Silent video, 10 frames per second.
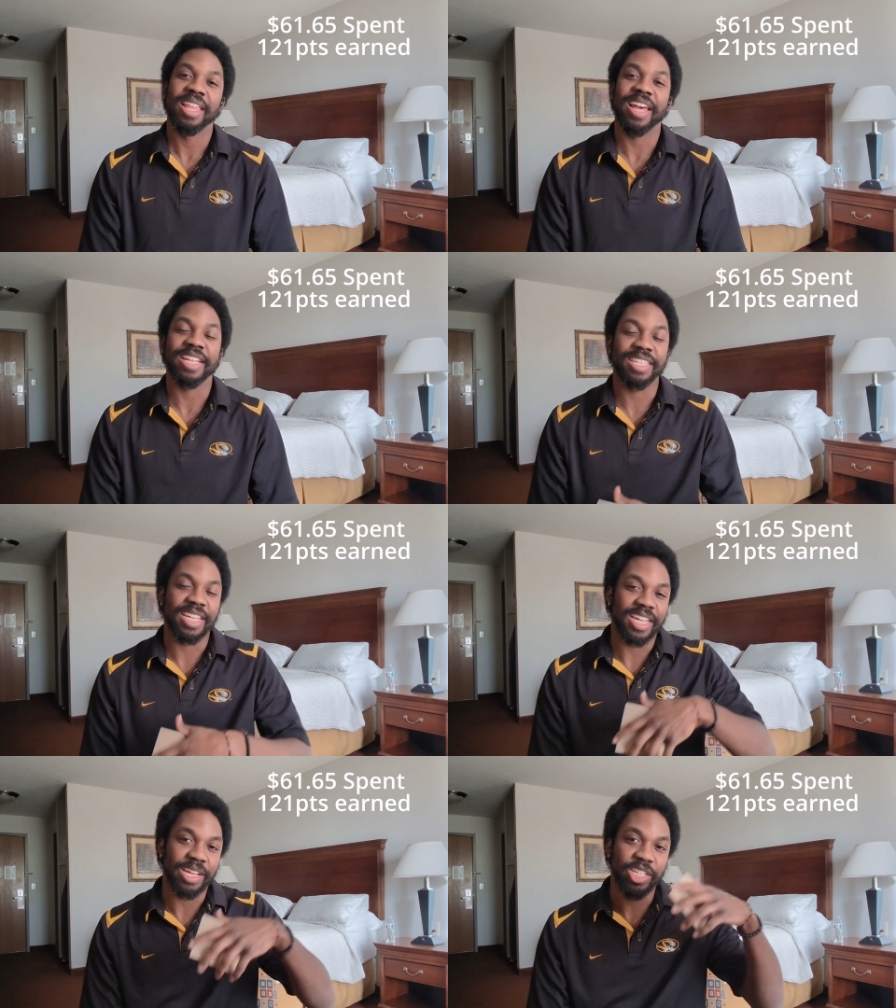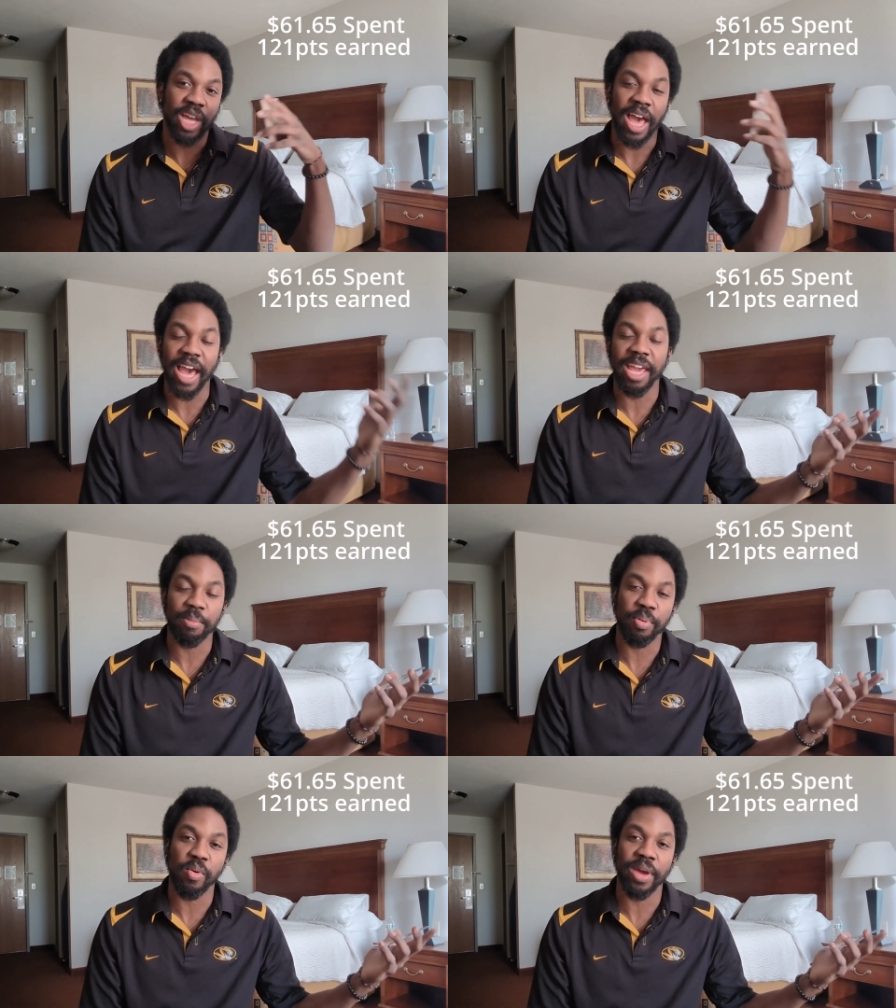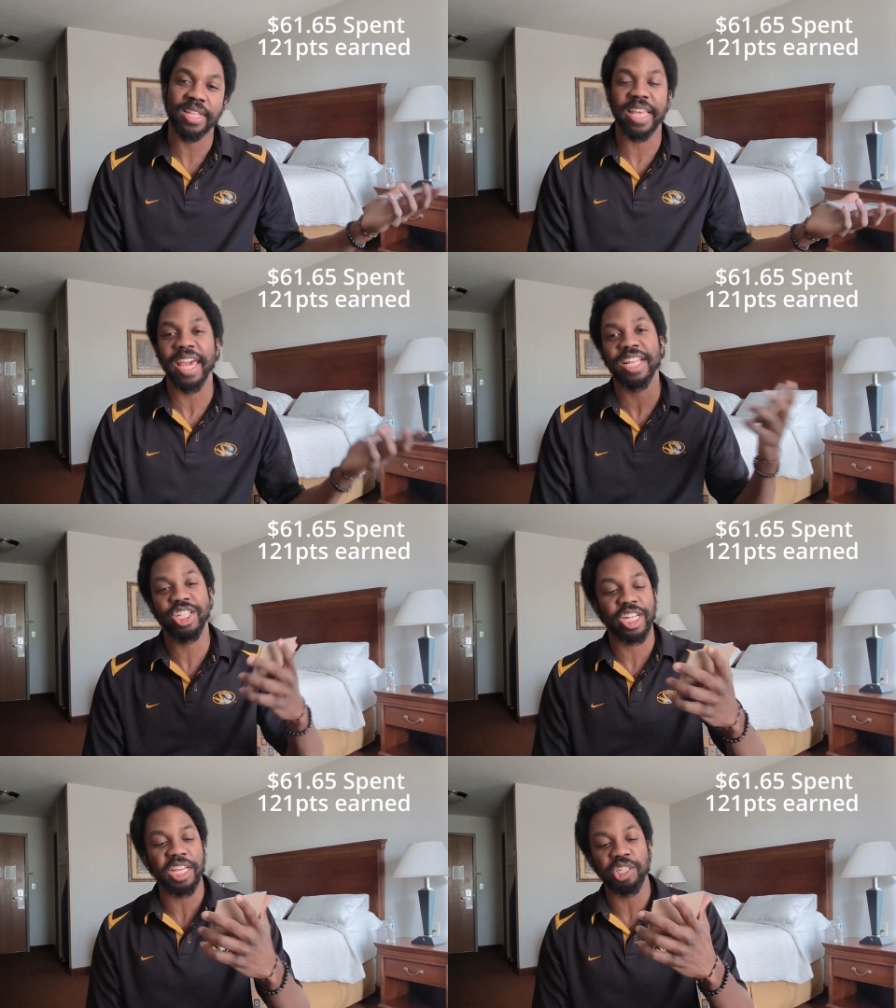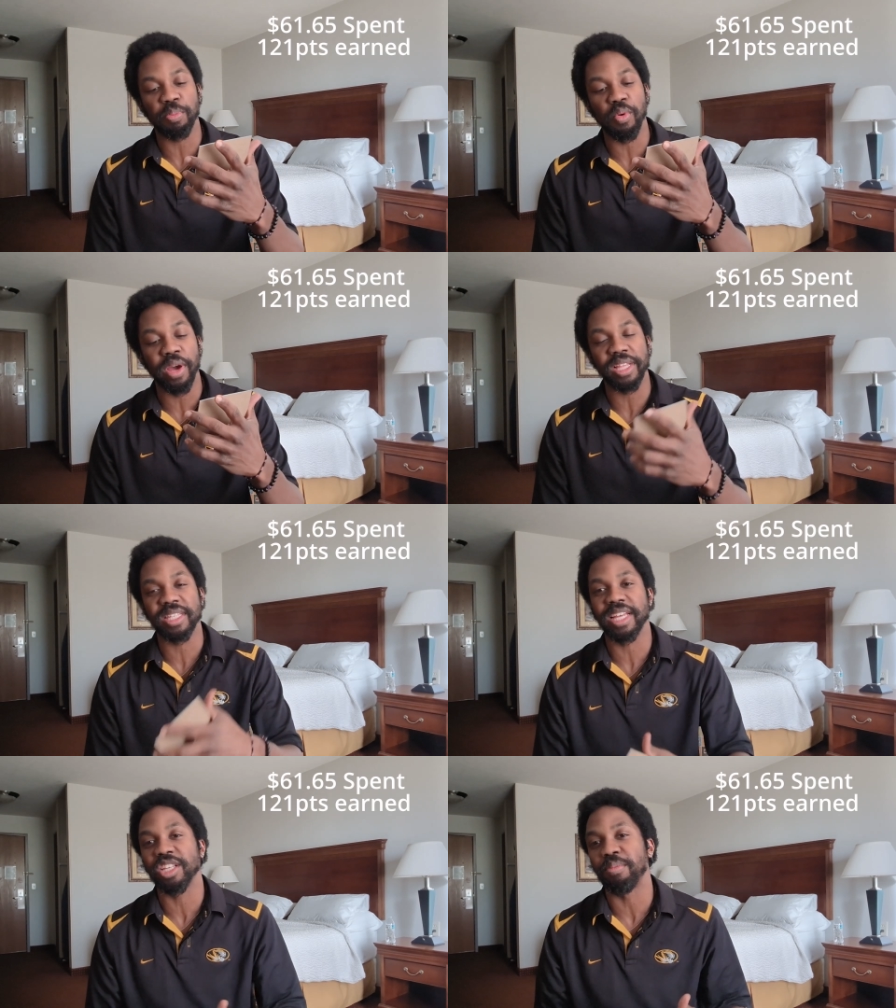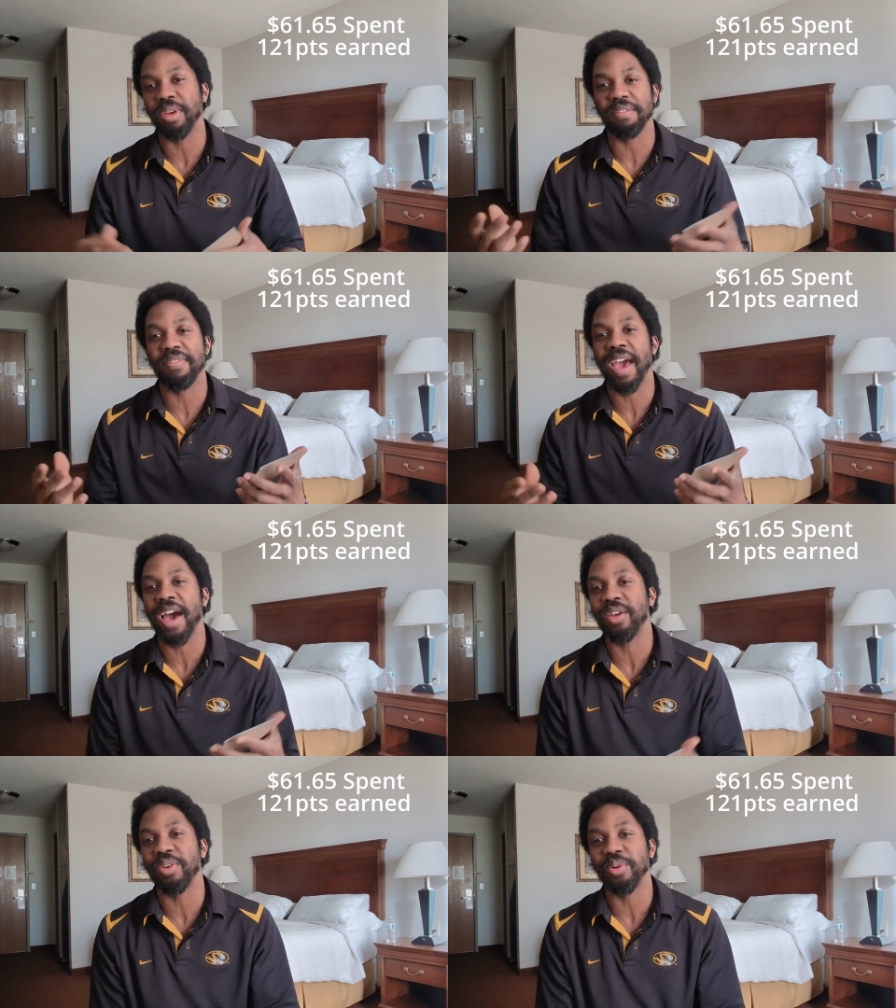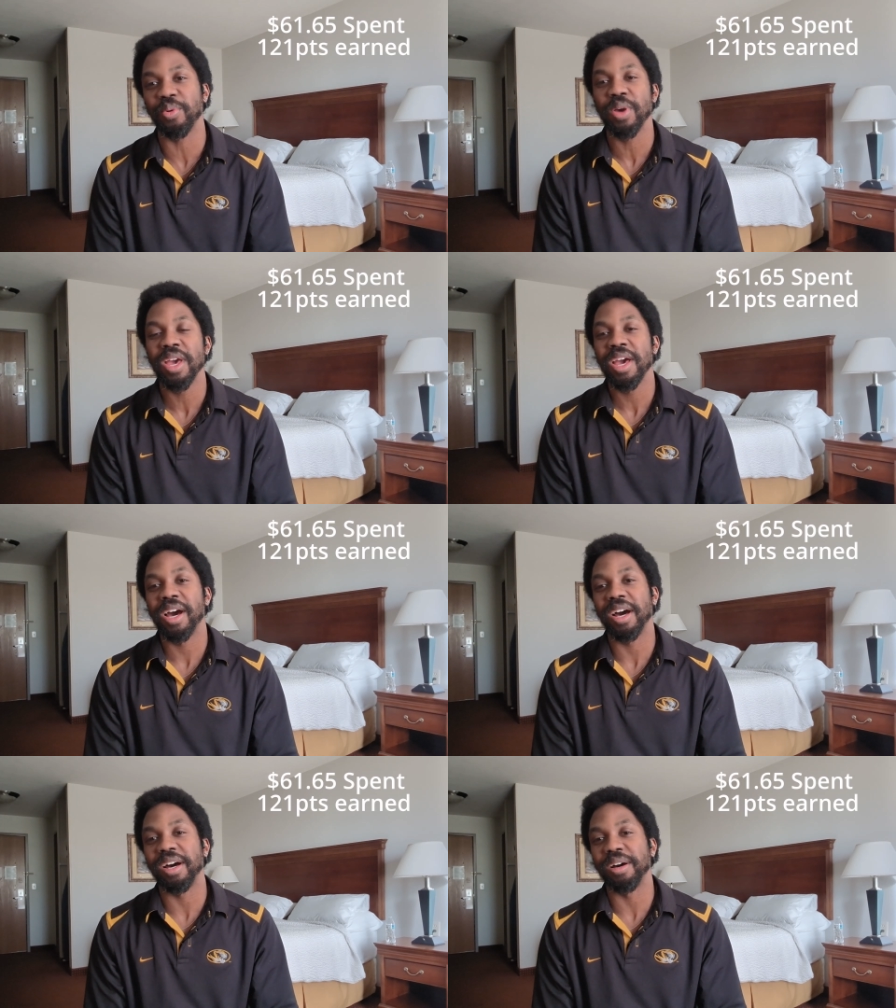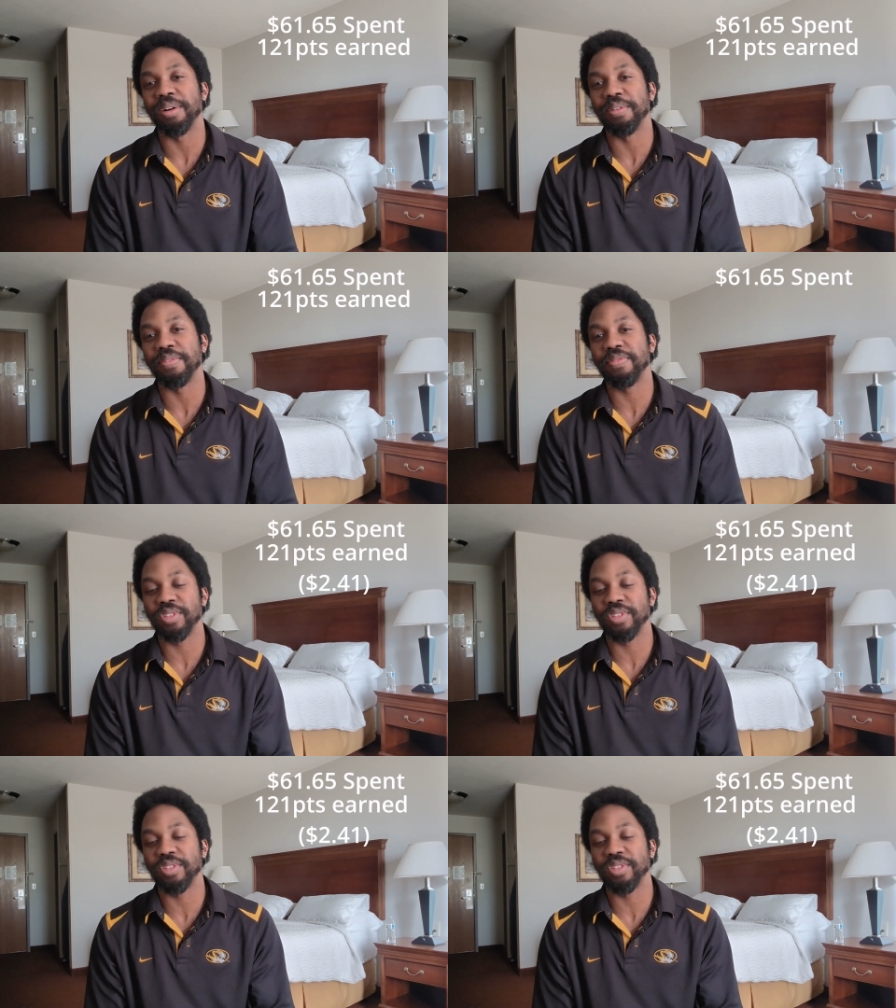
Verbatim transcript: That's uh, Hyatt points and Chase points. That's going to be a value of